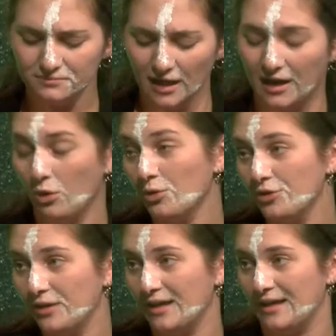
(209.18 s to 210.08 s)
uh, or
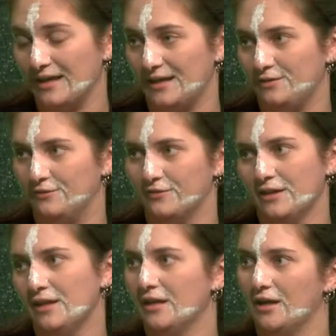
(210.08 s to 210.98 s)
you can get kind of
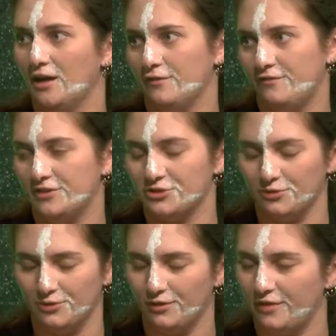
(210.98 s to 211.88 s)

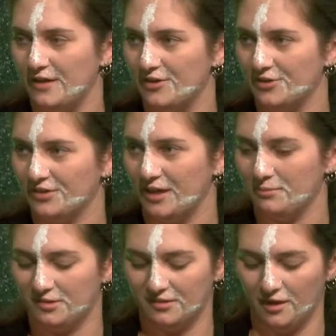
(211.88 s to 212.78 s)
official theater type
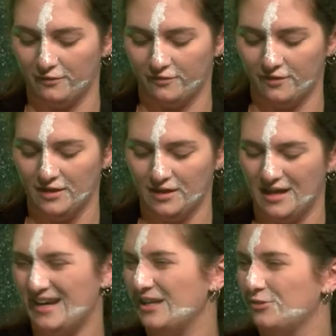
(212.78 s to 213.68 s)
stuff.
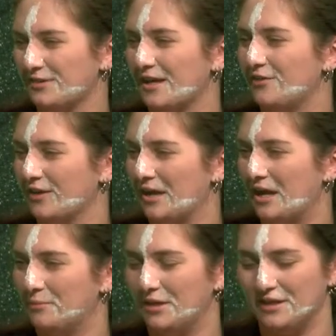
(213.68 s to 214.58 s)
And I use kind of a
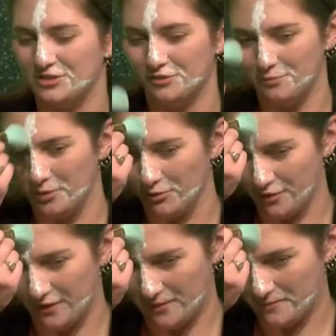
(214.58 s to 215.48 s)
combination of both
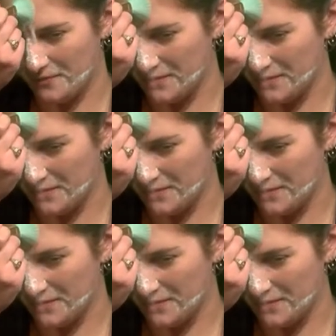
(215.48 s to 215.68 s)
of them.